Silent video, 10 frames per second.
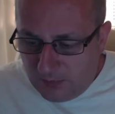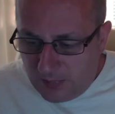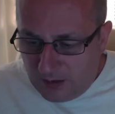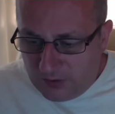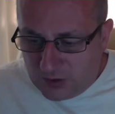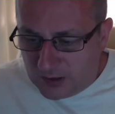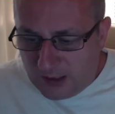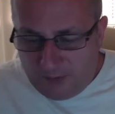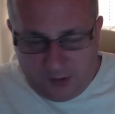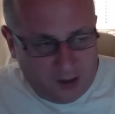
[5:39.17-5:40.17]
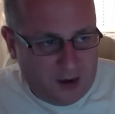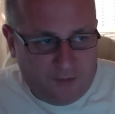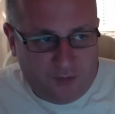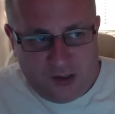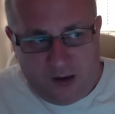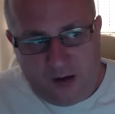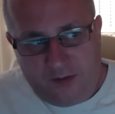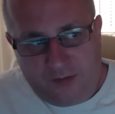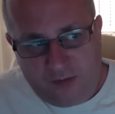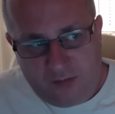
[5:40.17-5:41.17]
if you're just living an average
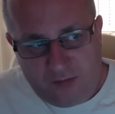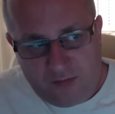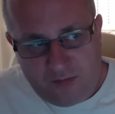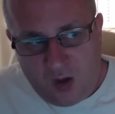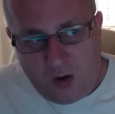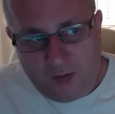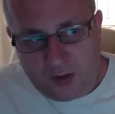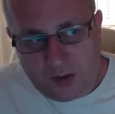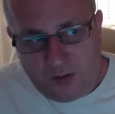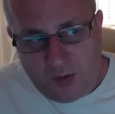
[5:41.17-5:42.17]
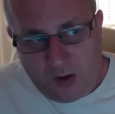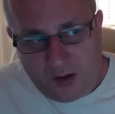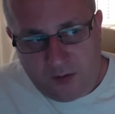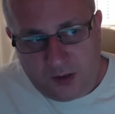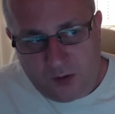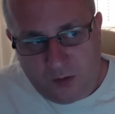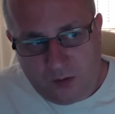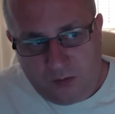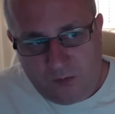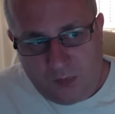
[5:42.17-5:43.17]
life, nobody's going to bother you at all.
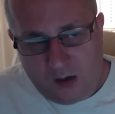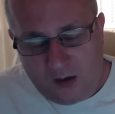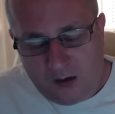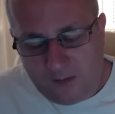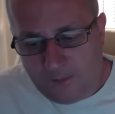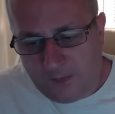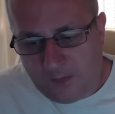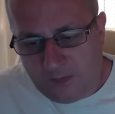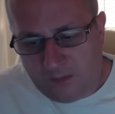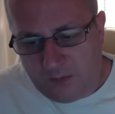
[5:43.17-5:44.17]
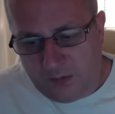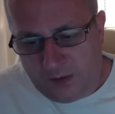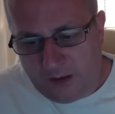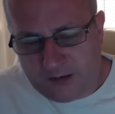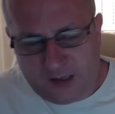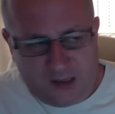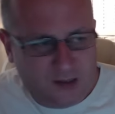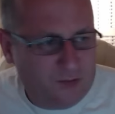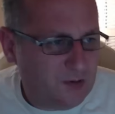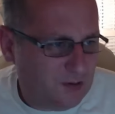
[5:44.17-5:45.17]
Um, like I
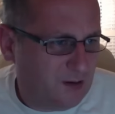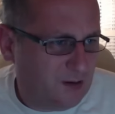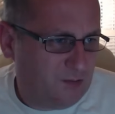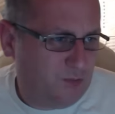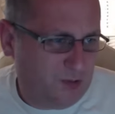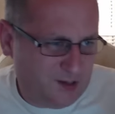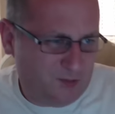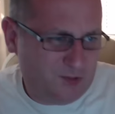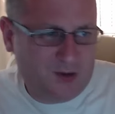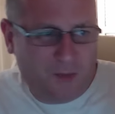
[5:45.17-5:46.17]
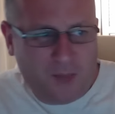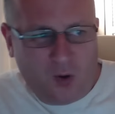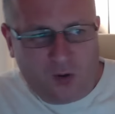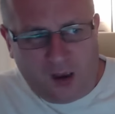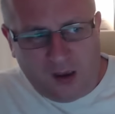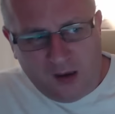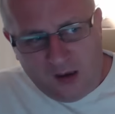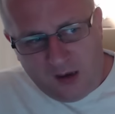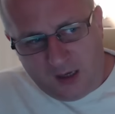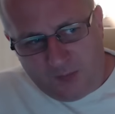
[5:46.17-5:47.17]
said, like I said with Zamboanga,
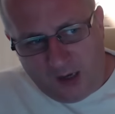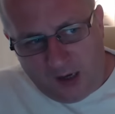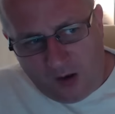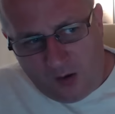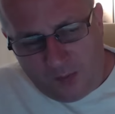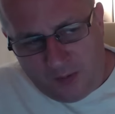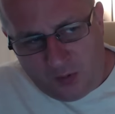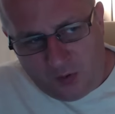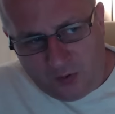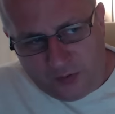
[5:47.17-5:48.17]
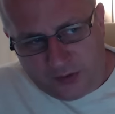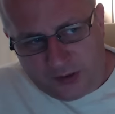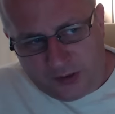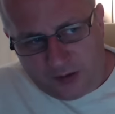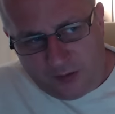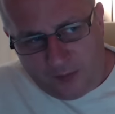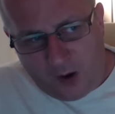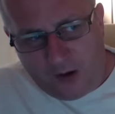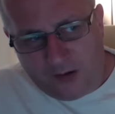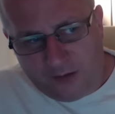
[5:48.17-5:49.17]
it's been a lot of people's
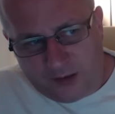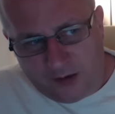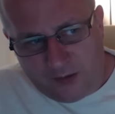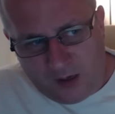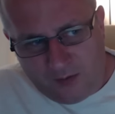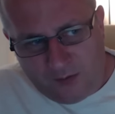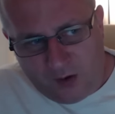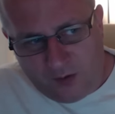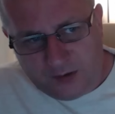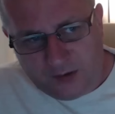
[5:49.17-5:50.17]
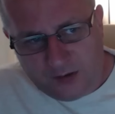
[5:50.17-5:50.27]
partners that have been involved.